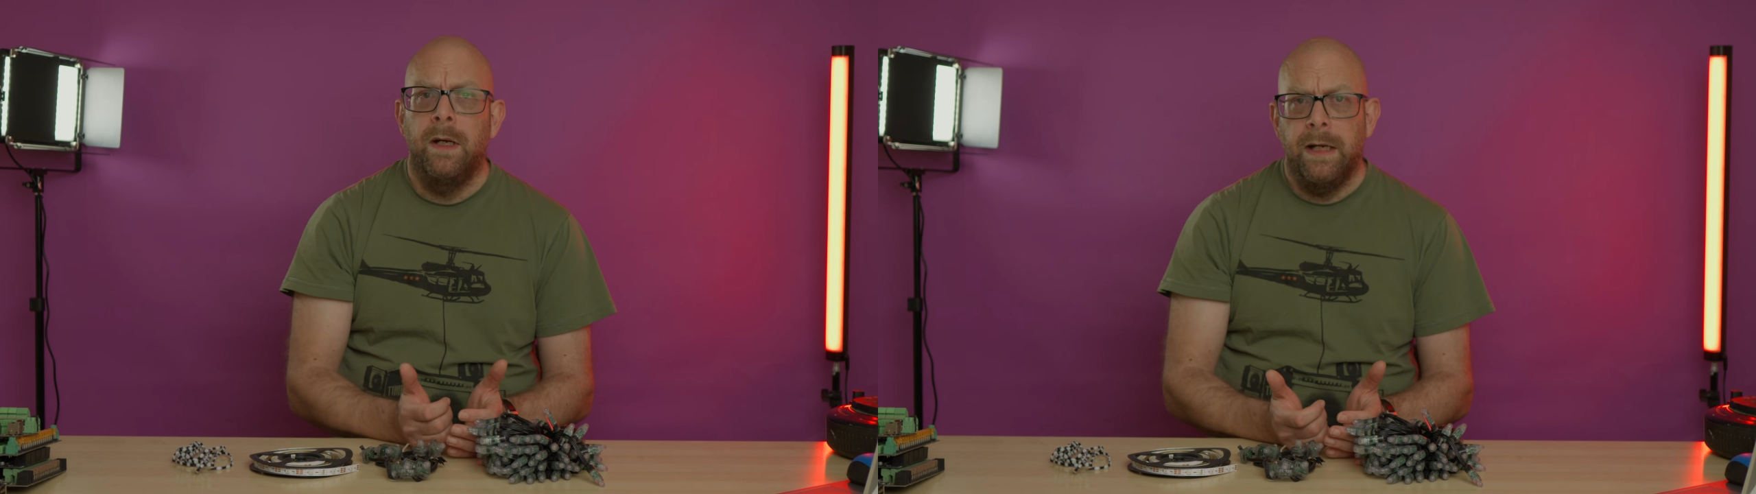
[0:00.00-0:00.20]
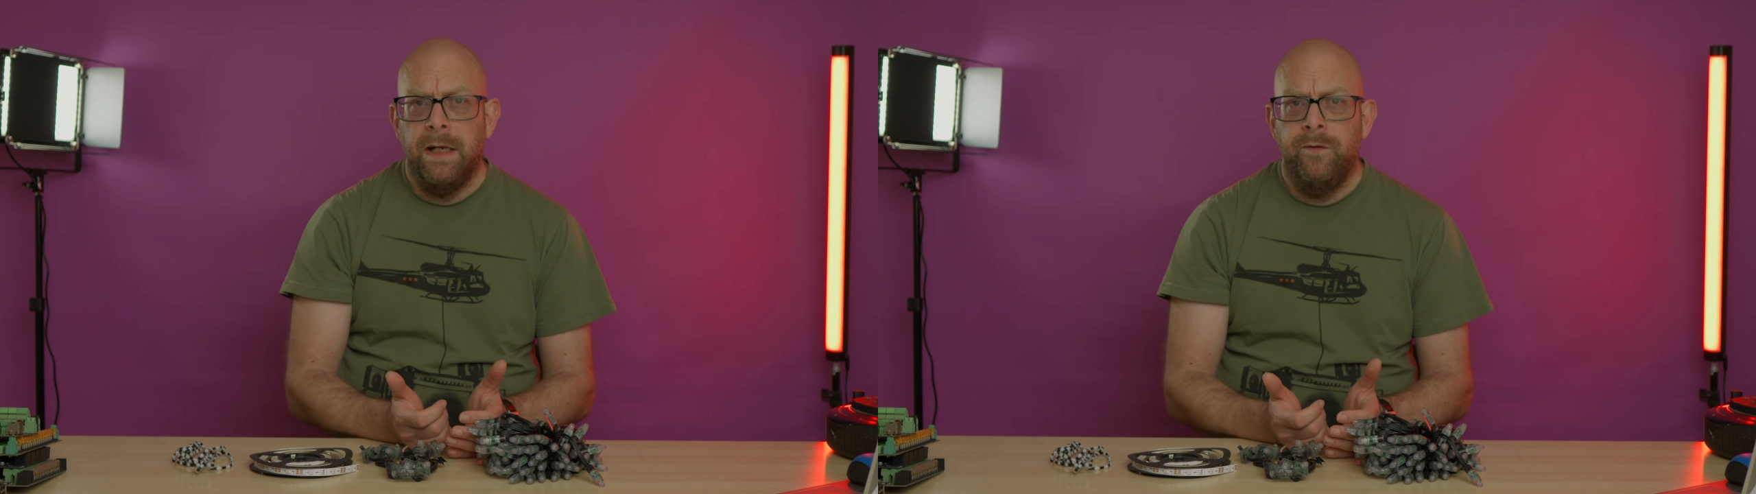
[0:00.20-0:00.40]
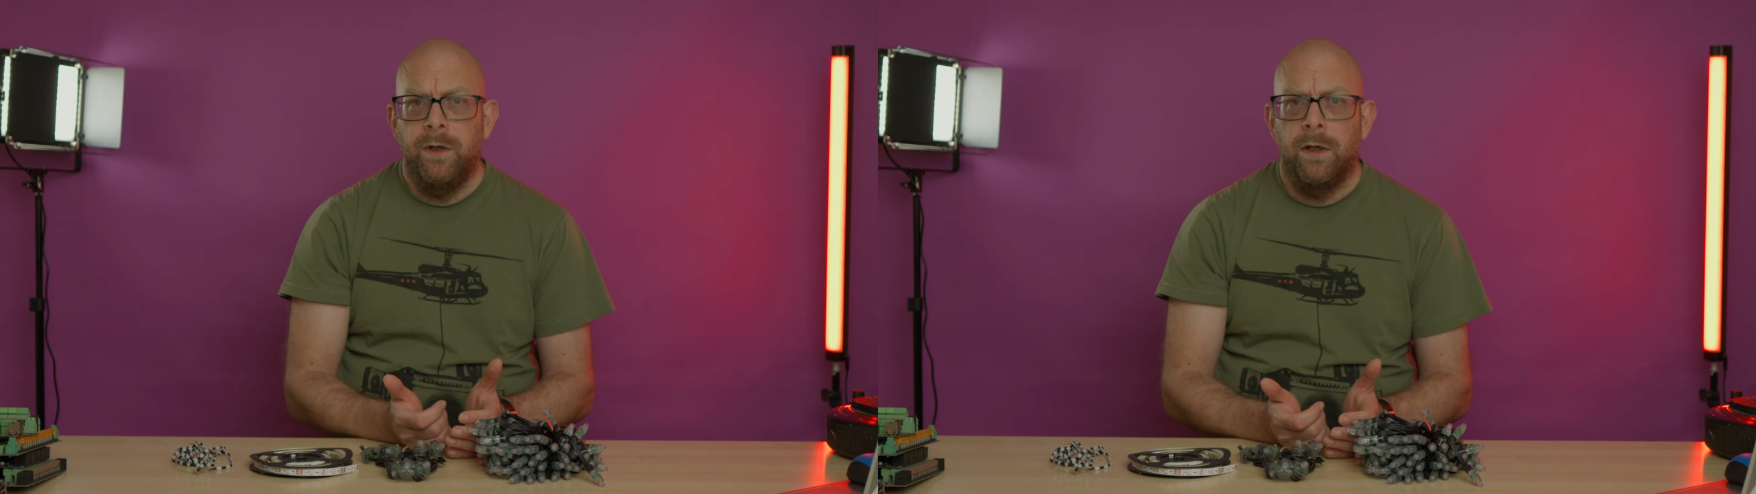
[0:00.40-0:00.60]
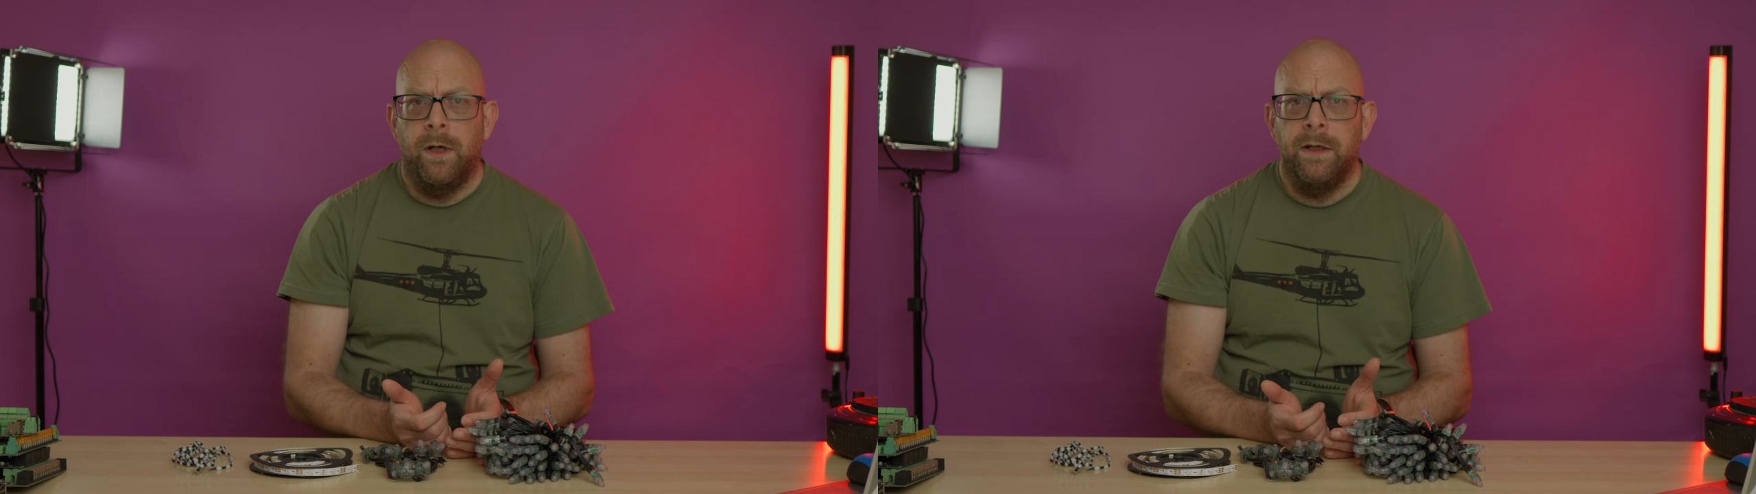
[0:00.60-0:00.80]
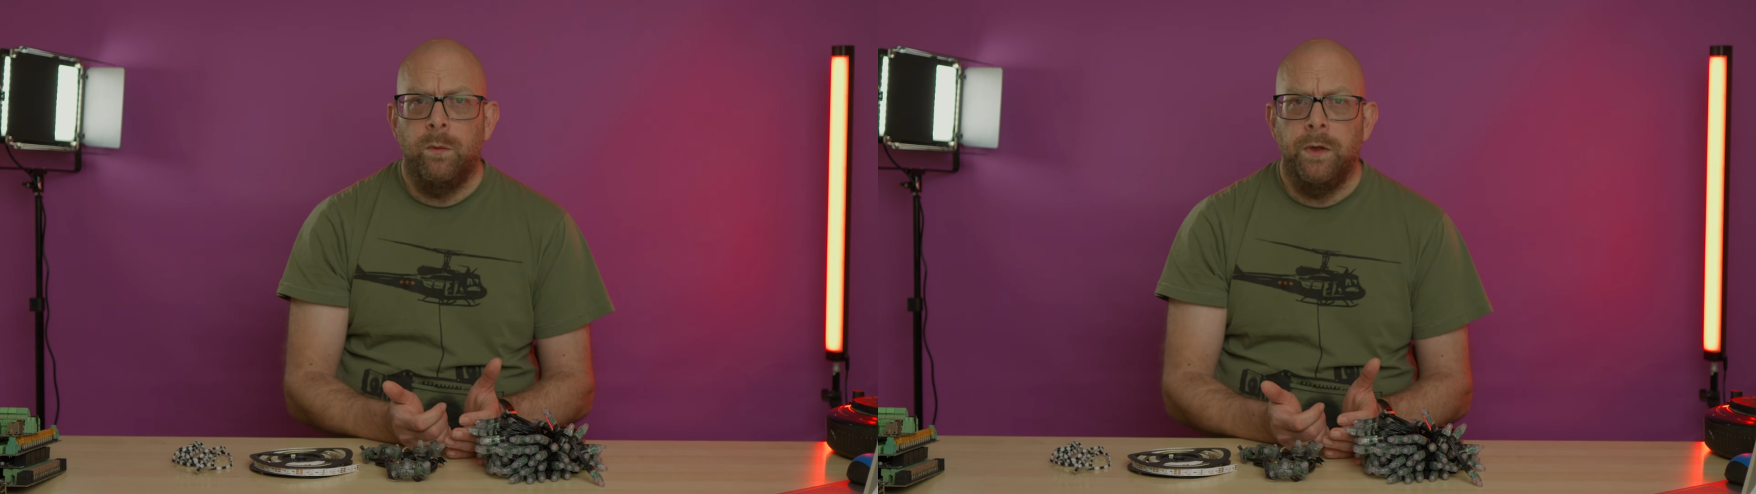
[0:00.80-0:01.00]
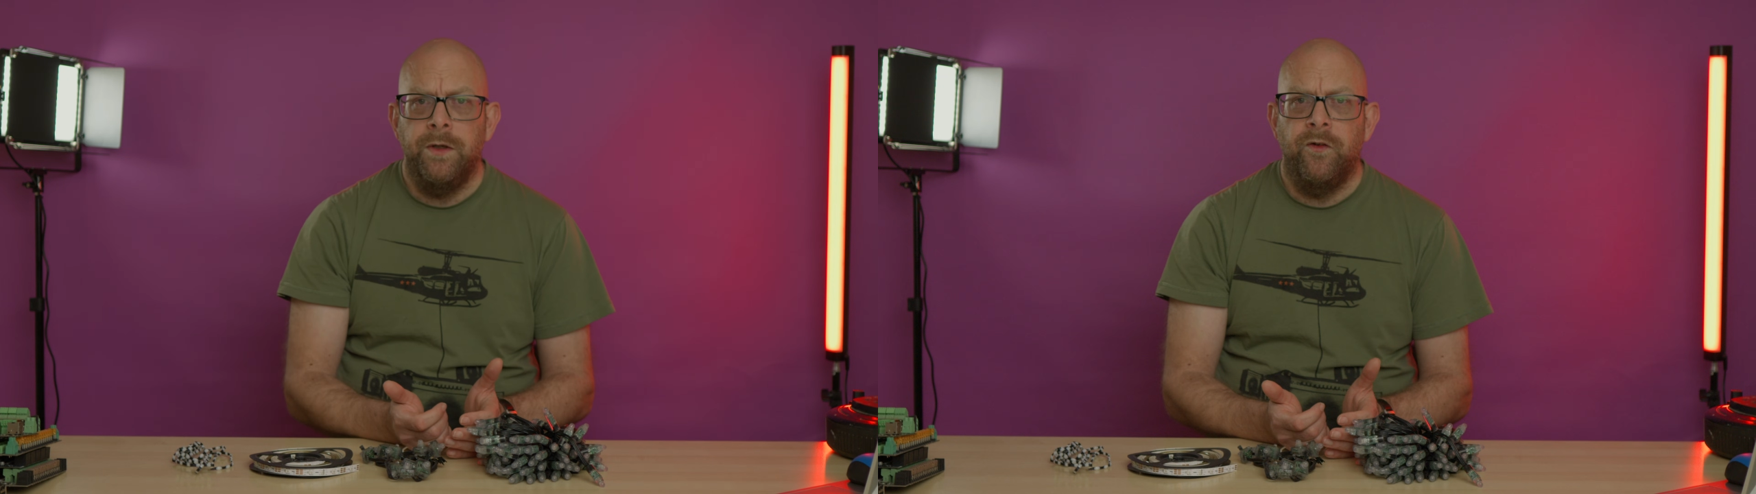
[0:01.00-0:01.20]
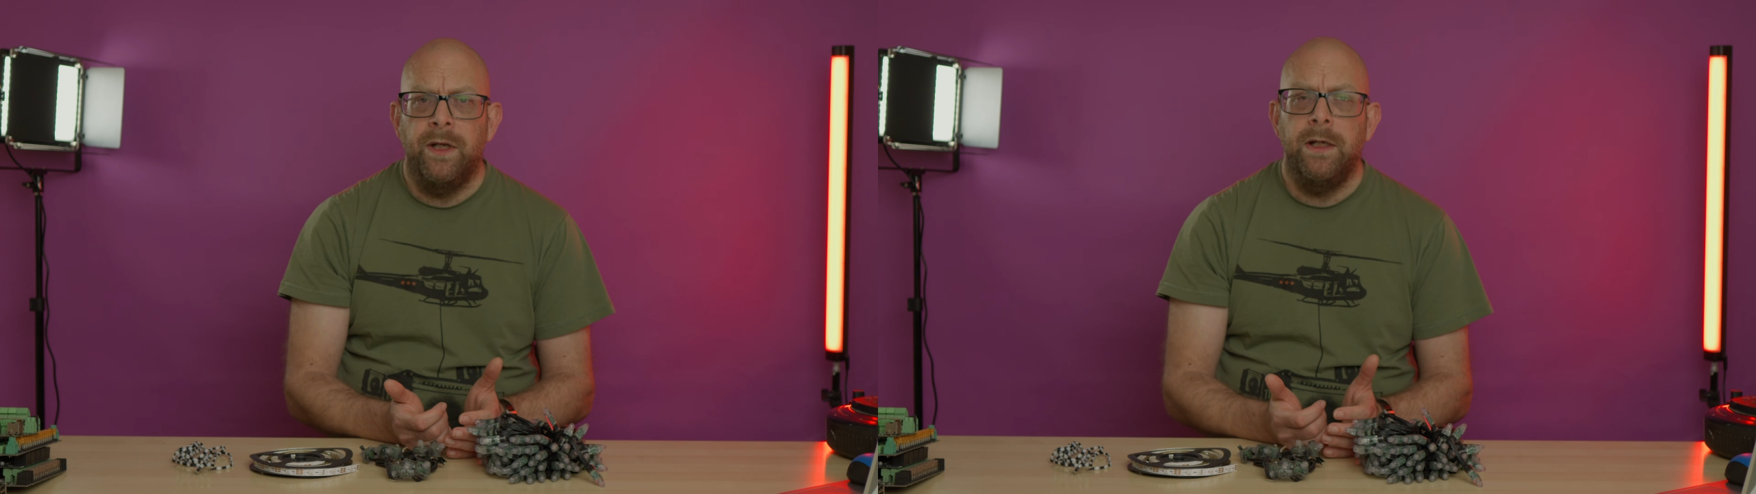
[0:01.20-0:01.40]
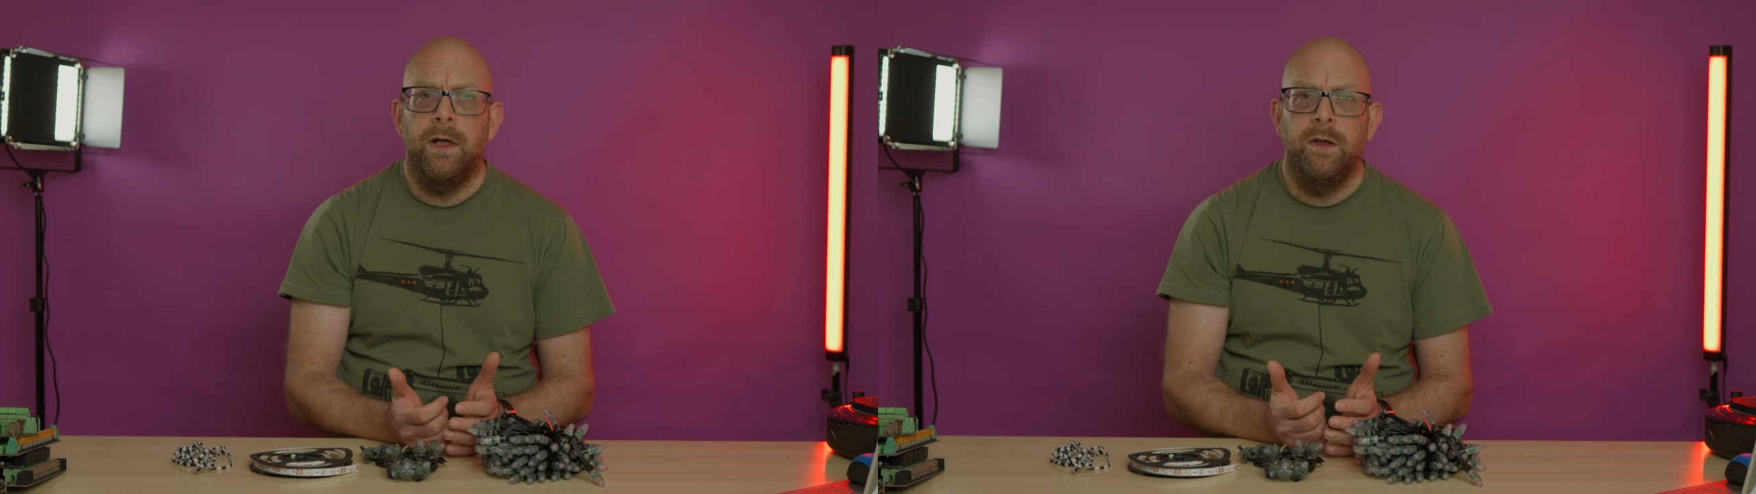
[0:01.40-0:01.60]
If you like what you
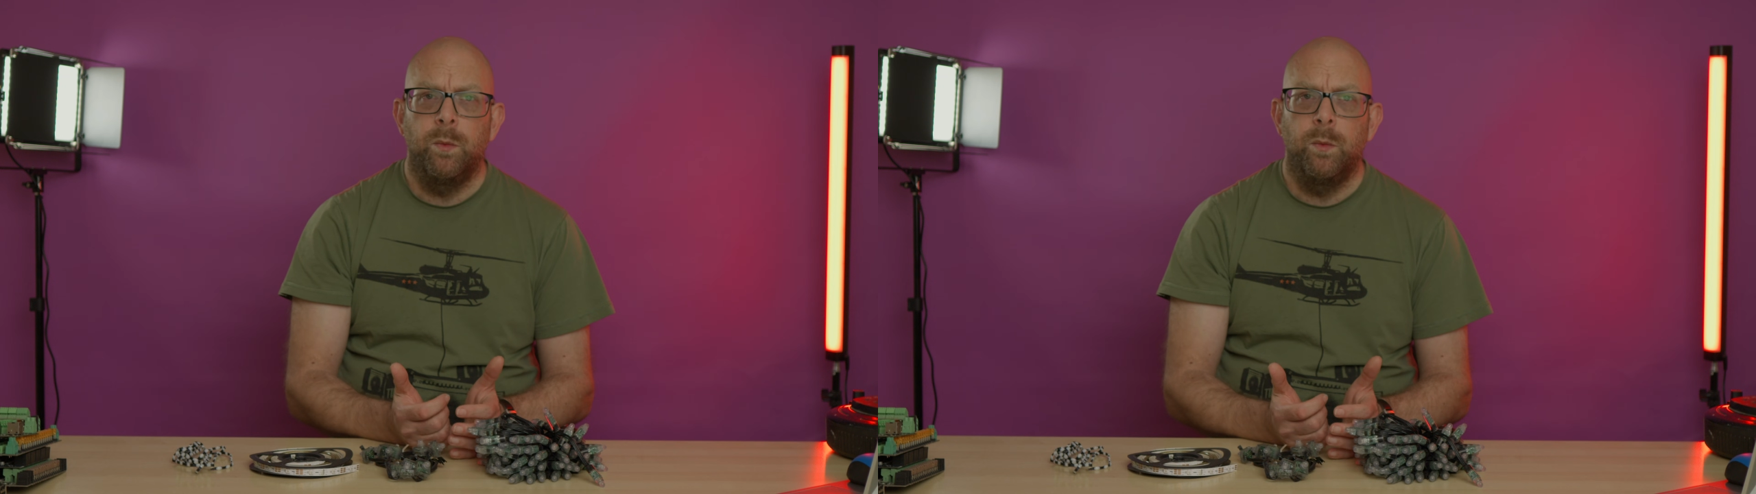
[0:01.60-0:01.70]
see and